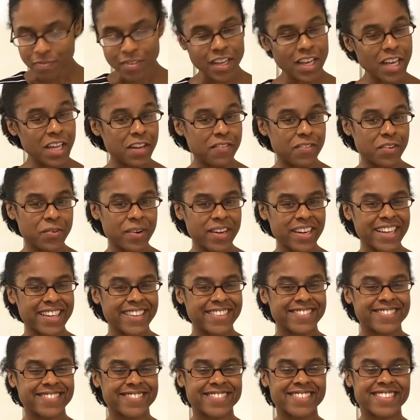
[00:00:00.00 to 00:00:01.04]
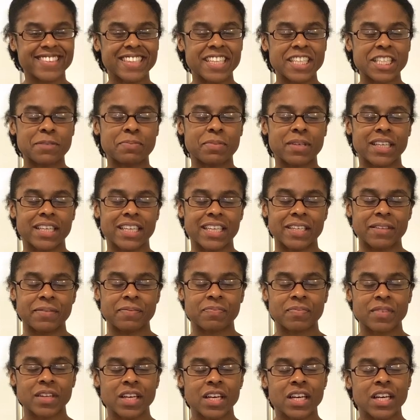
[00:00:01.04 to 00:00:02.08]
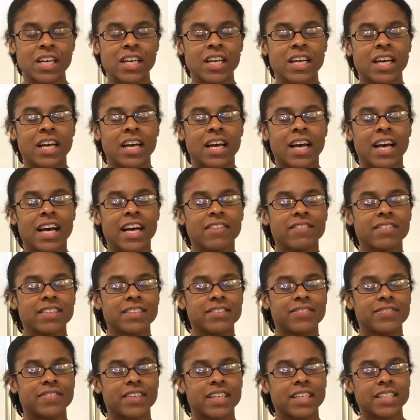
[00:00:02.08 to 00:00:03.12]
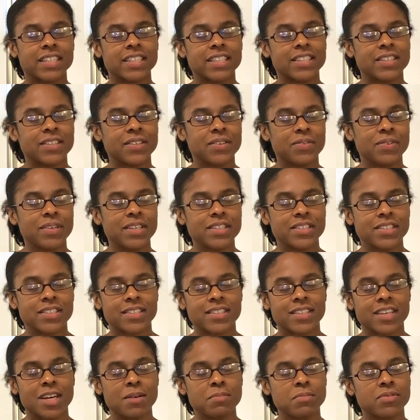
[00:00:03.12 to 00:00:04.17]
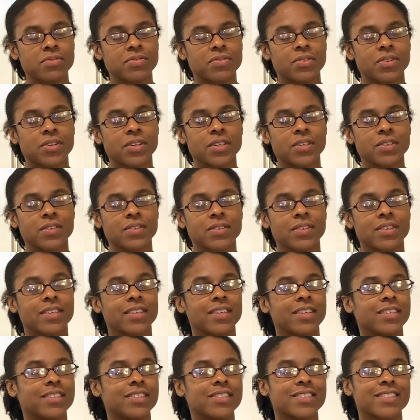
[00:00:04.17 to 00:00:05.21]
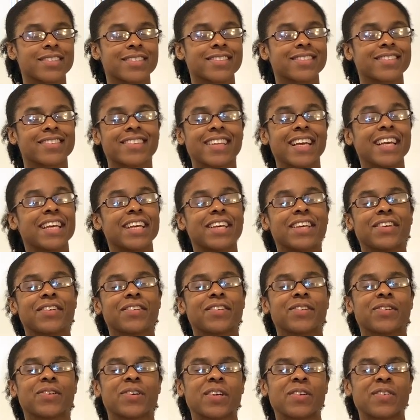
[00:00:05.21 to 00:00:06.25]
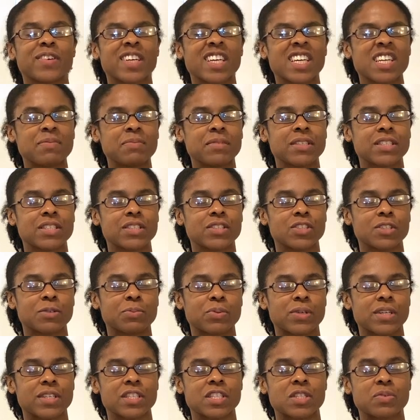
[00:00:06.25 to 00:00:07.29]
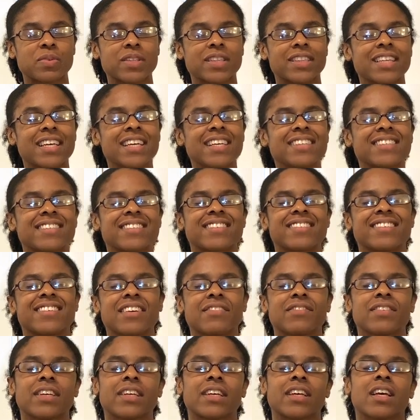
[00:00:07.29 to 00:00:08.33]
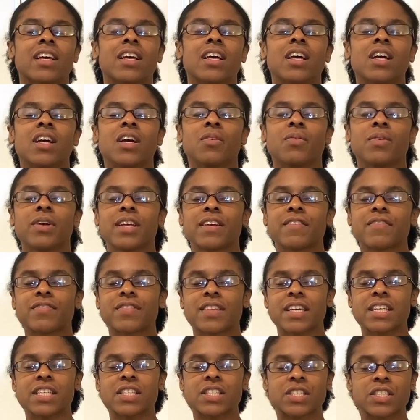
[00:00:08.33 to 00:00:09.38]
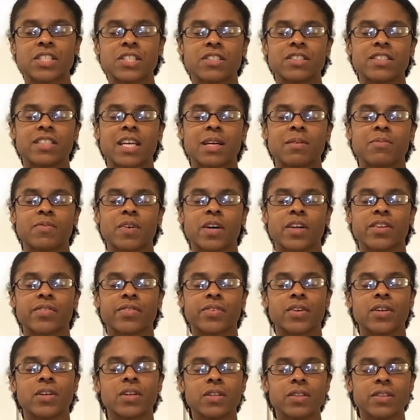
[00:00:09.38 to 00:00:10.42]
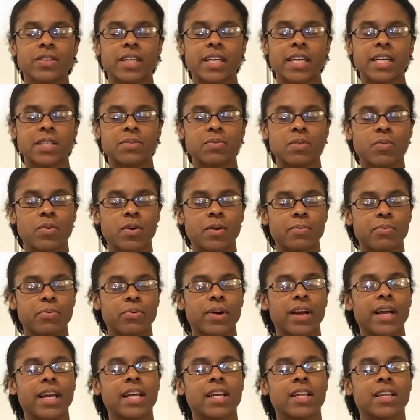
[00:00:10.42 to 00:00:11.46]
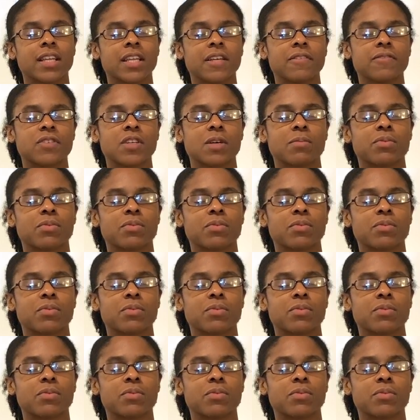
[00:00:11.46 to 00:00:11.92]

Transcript: And if you're ready, let's begin. Heavenly Father, we just come before you, just thanking you, Lord. We come into your presence with thanksgiving. We give thanks to your name, Father, for all things. We want to pray and lift up